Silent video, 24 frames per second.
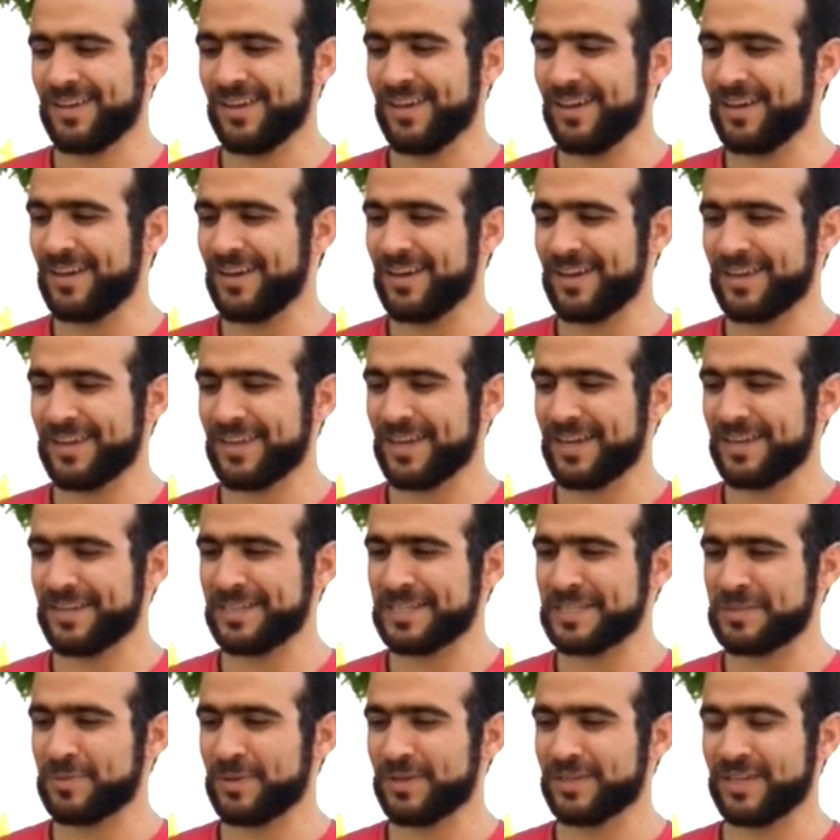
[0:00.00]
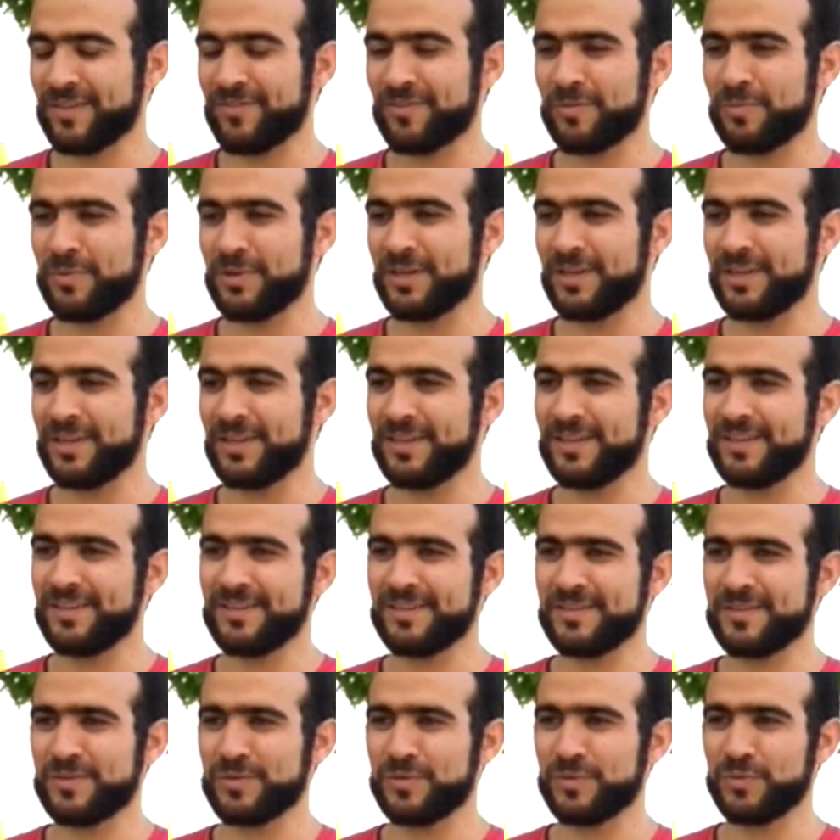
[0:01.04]
uh, I can't expect everybody
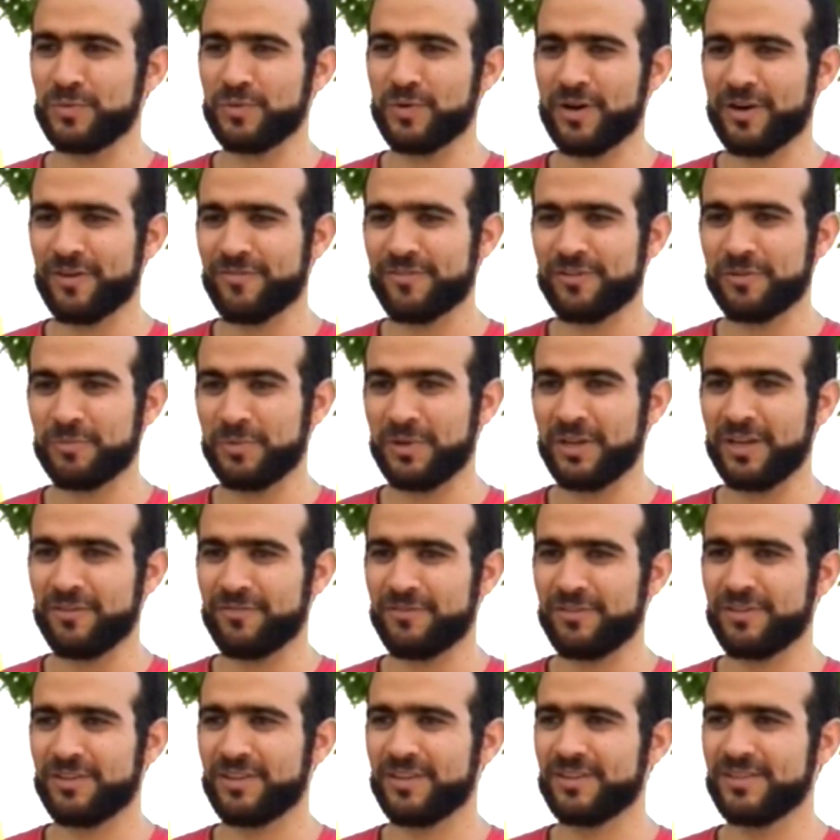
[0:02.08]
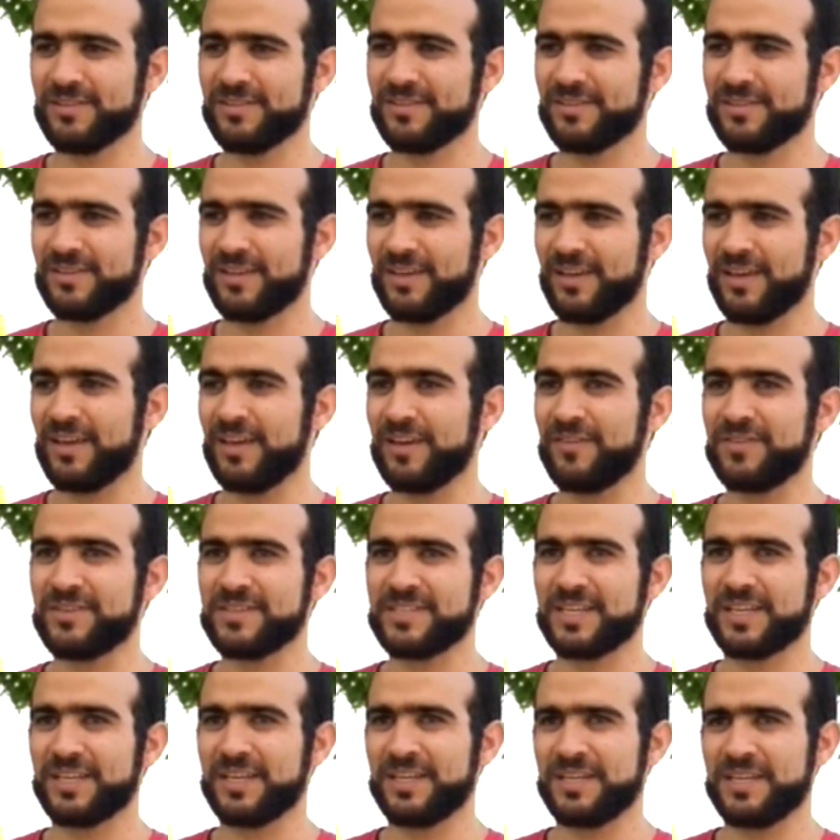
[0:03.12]
to offer me everything uh, if
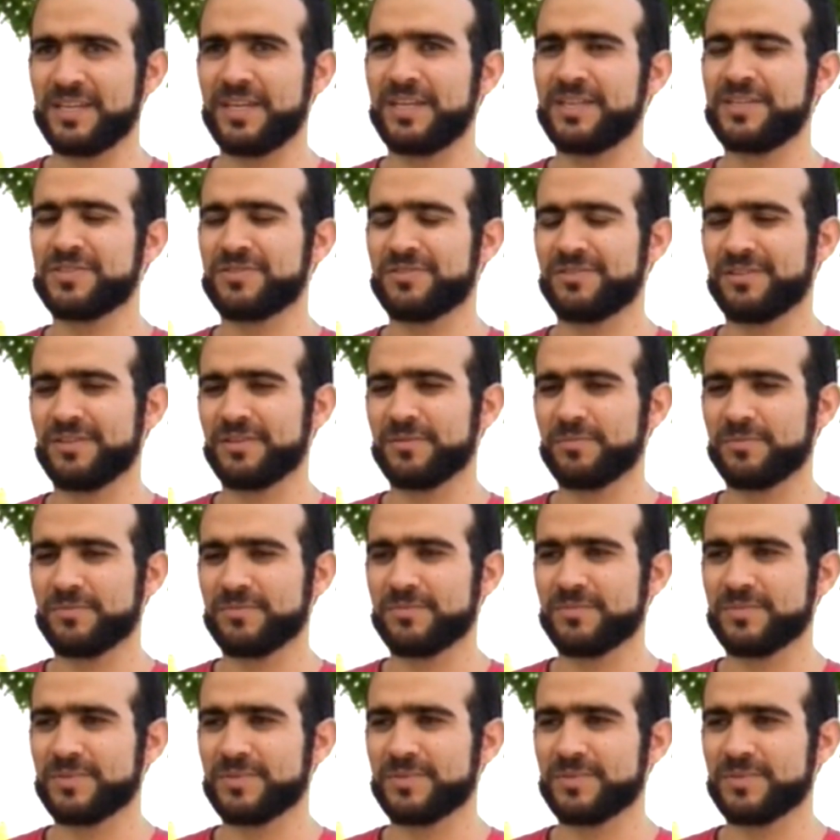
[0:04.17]
it's going to endanger them.